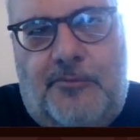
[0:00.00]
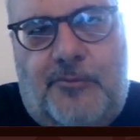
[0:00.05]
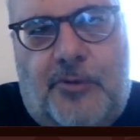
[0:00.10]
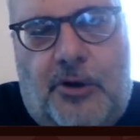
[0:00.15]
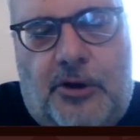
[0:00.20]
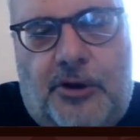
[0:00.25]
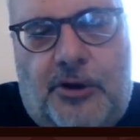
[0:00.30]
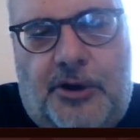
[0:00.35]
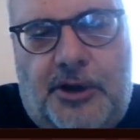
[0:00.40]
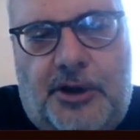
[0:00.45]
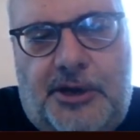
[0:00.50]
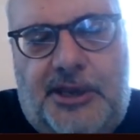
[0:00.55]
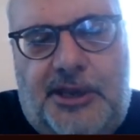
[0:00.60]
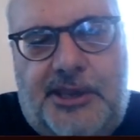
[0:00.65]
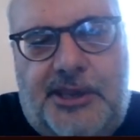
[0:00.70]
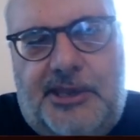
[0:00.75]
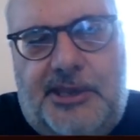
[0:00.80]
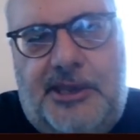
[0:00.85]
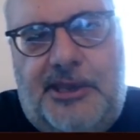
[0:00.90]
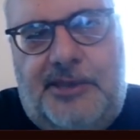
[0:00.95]
work
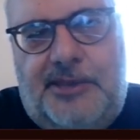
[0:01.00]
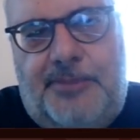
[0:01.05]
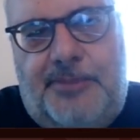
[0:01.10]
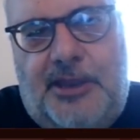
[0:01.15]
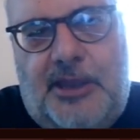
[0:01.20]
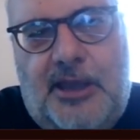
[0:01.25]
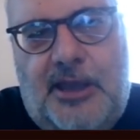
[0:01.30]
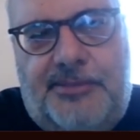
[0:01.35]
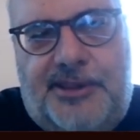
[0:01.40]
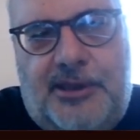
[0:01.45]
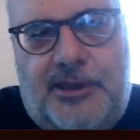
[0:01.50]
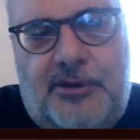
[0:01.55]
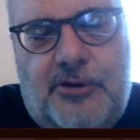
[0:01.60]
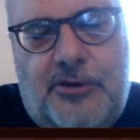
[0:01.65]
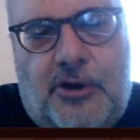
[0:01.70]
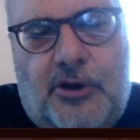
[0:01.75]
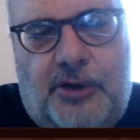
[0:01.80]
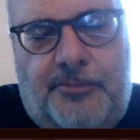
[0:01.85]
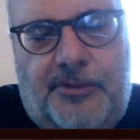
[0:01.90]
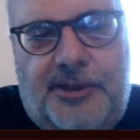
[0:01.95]
becomes
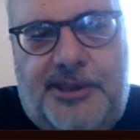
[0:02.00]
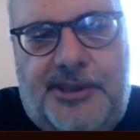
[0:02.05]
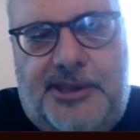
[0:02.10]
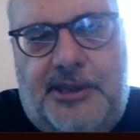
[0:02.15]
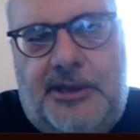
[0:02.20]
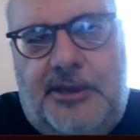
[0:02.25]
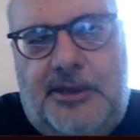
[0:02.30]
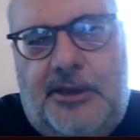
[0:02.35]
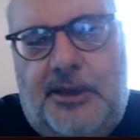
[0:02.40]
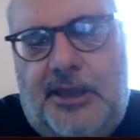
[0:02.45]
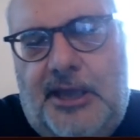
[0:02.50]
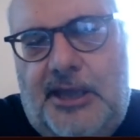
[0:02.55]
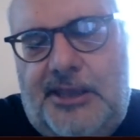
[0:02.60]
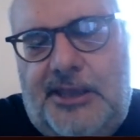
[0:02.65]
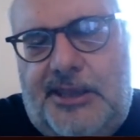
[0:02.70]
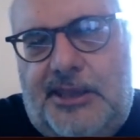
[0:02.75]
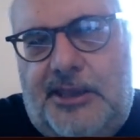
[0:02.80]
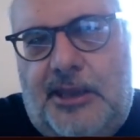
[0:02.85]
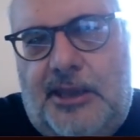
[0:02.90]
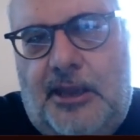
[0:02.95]
enormous in the
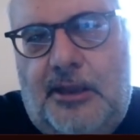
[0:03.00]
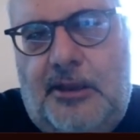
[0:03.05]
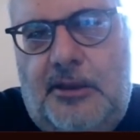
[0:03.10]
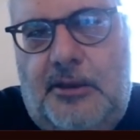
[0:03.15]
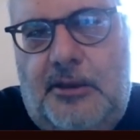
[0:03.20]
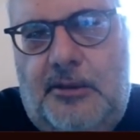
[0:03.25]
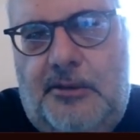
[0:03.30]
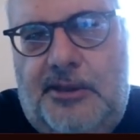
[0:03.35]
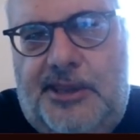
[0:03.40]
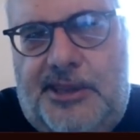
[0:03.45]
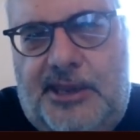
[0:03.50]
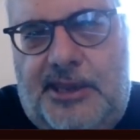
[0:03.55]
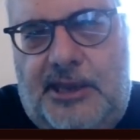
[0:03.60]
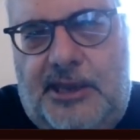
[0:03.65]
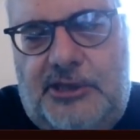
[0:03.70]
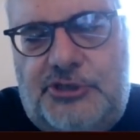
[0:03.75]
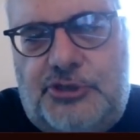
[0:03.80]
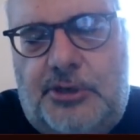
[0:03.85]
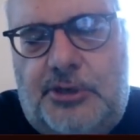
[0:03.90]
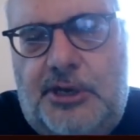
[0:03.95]
last
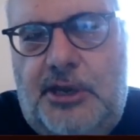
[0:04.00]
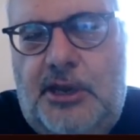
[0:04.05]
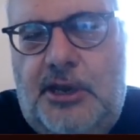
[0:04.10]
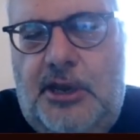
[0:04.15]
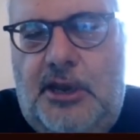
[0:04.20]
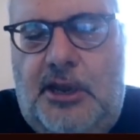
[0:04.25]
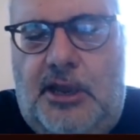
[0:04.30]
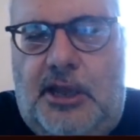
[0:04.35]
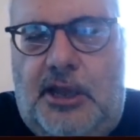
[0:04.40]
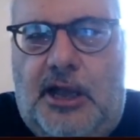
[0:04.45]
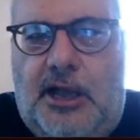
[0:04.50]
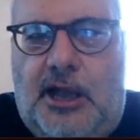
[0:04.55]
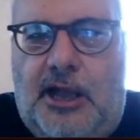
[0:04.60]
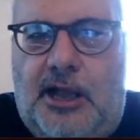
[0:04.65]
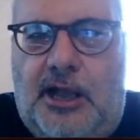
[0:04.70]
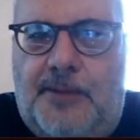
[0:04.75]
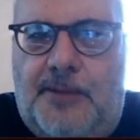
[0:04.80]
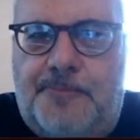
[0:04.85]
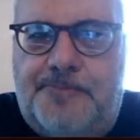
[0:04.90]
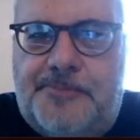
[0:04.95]
century.
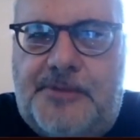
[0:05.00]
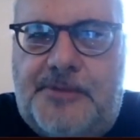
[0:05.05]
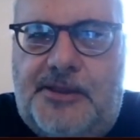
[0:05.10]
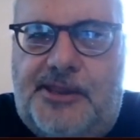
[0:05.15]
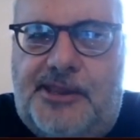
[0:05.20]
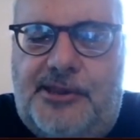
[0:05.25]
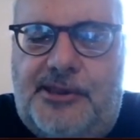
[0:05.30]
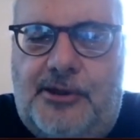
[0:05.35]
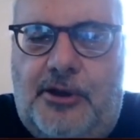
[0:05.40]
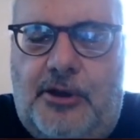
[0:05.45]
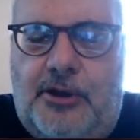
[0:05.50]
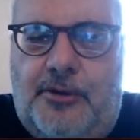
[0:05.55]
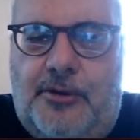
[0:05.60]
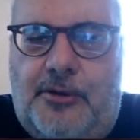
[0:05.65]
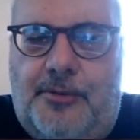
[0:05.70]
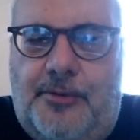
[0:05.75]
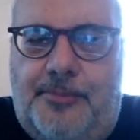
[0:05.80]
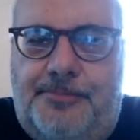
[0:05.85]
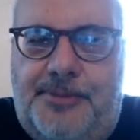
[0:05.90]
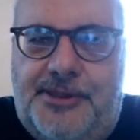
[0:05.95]

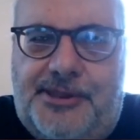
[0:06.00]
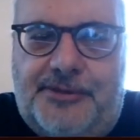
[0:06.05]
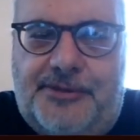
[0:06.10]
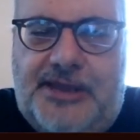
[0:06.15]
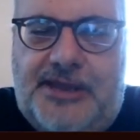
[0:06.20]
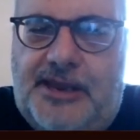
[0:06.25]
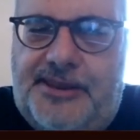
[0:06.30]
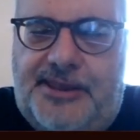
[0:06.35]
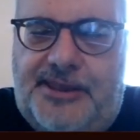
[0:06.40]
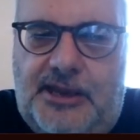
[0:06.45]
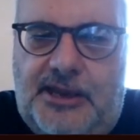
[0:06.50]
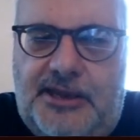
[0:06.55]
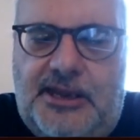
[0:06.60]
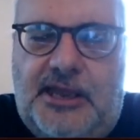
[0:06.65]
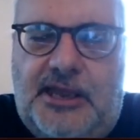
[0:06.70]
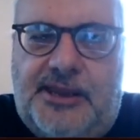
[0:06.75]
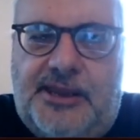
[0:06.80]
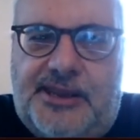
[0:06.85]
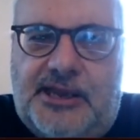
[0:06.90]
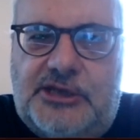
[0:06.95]
So that's the
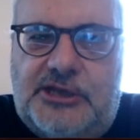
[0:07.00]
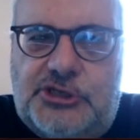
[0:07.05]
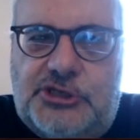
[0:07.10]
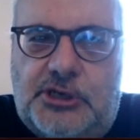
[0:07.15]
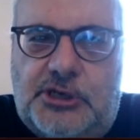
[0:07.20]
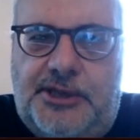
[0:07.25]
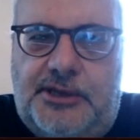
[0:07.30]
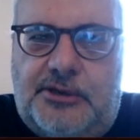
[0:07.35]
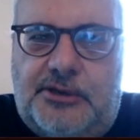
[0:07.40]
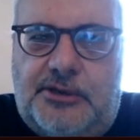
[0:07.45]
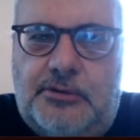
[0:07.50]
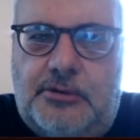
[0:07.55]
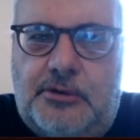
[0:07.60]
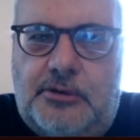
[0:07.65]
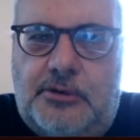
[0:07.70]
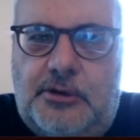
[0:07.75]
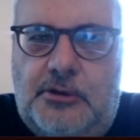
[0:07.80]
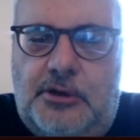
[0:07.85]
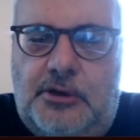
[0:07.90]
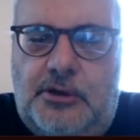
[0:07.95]
idea. It's actually
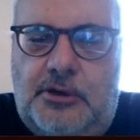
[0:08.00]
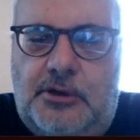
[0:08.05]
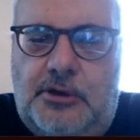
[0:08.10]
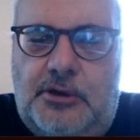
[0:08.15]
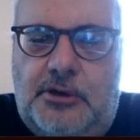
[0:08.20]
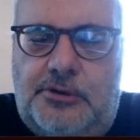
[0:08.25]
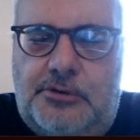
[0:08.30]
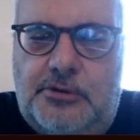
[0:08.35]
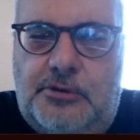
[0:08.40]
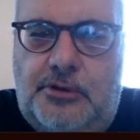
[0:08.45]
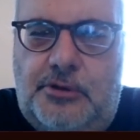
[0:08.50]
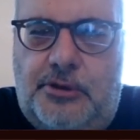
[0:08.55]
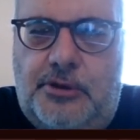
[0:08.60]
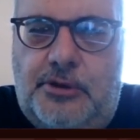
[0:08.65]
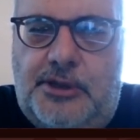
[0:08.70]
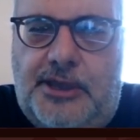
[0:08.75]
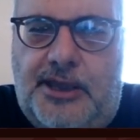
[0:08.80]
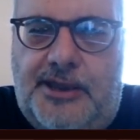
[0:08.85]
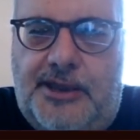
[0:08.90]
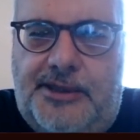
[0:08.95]
to
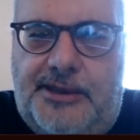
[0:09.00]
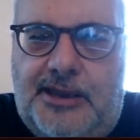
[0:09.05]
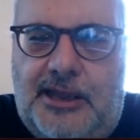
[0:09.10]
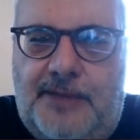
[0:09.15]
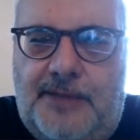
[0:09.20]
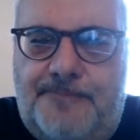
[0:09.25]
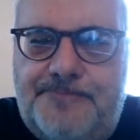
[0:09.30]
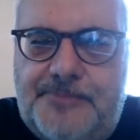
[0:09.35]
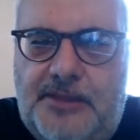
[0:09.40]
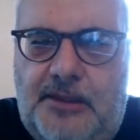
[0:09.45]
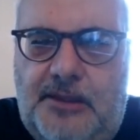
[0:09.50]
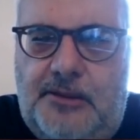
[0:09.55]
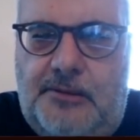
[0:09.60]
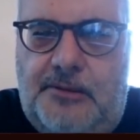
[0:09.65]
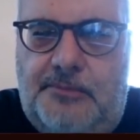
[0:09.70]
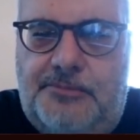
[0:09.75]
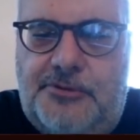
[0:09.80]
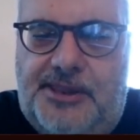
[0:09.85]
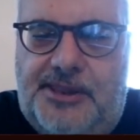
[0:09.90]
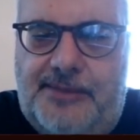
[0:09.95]
look at
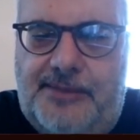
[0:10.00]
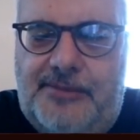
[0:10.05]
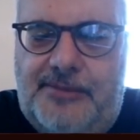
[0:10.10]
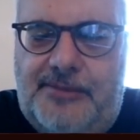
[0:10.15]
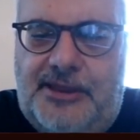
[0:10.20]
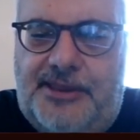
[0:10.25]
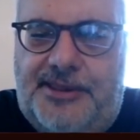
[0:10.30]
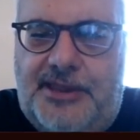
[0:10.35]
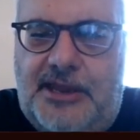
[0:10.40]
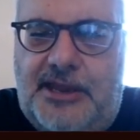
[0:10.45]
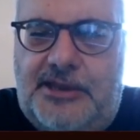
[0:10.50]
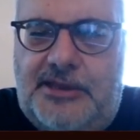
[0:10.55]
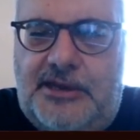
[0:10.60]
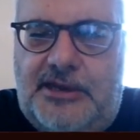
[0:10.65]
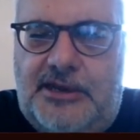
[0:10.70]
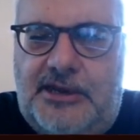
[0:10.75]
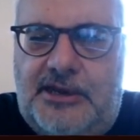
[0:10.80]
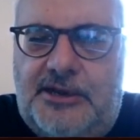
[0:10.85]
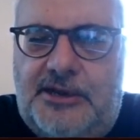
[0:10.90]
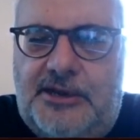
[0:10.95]
to some extent
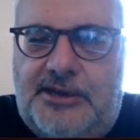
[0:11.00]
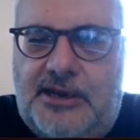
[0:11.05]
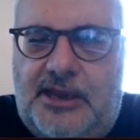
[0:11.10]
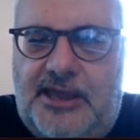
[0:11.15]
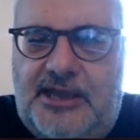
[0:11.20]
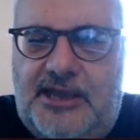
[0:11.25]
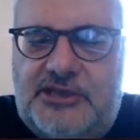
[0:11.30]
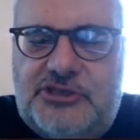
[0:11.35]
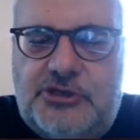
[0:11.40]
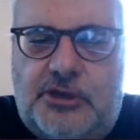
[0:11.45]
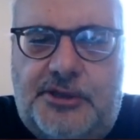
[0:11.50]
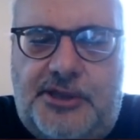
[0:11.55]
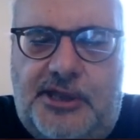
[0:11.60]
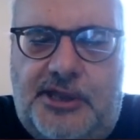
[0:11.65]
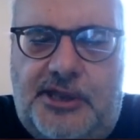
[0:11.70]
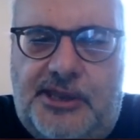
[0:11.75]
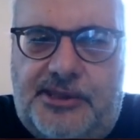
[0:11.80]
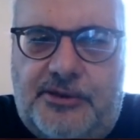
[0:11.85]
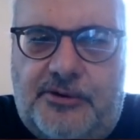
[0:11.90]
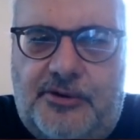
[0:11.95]
an intellectual
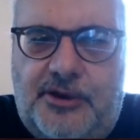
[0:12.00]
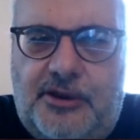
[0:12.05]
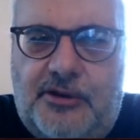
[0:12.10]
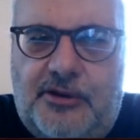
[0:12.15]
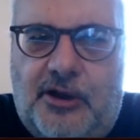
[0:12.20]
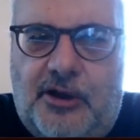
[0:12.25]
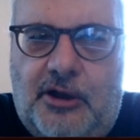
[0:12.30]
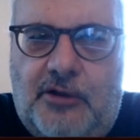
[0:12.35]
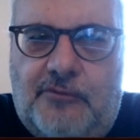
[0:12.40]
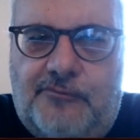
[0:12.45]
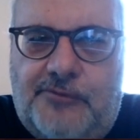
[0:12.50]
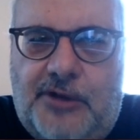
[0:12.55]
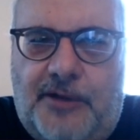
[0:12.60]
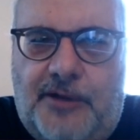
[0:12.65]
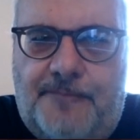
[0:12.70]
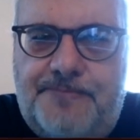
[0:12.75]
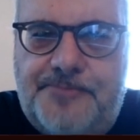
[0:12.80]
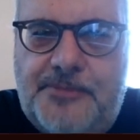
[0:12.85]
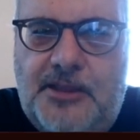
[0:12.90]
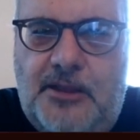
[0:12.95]
history of
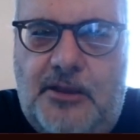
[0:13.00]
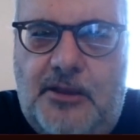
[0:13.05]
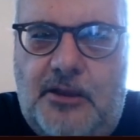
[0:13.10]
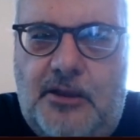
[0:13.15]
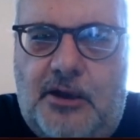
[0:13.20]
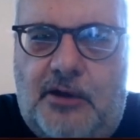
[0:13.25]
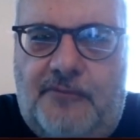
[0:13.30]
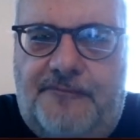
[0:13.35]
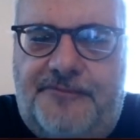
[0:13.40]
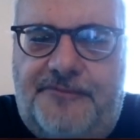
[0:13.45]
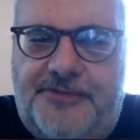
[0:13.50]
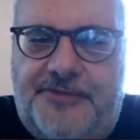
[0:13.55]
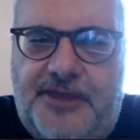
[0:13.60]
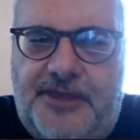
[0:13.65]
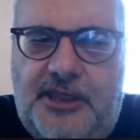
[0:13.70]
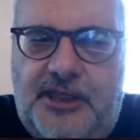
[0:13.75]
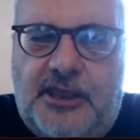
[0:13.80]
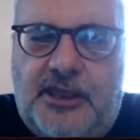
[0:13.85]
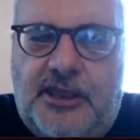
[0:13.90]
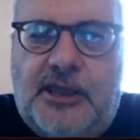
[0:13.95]

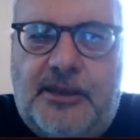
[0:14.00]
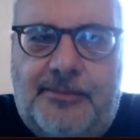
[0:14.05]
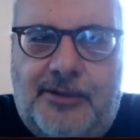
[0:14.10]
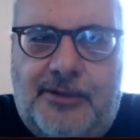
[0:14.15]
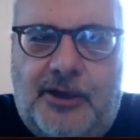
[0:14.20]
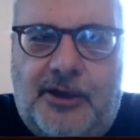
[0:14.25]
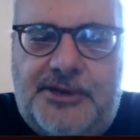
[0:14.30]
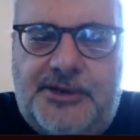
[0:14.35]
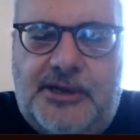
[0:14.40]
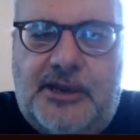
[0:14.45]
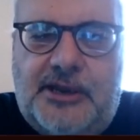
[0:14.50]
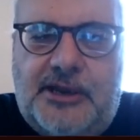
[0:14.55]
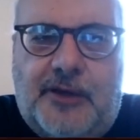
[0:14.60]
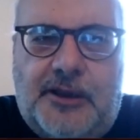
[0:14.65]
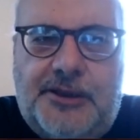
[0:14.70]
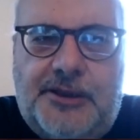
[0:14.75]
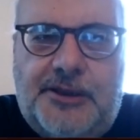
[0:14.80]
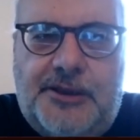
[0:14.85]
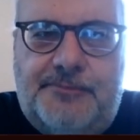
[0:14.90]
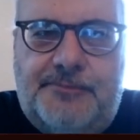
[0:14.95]
thinking about
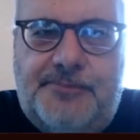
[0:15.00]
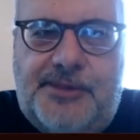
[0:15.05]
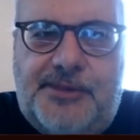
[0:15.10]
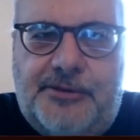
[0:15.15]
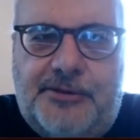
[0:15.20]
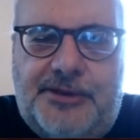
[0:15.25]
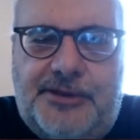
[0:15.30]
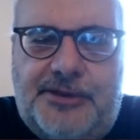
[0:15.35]
inequality. So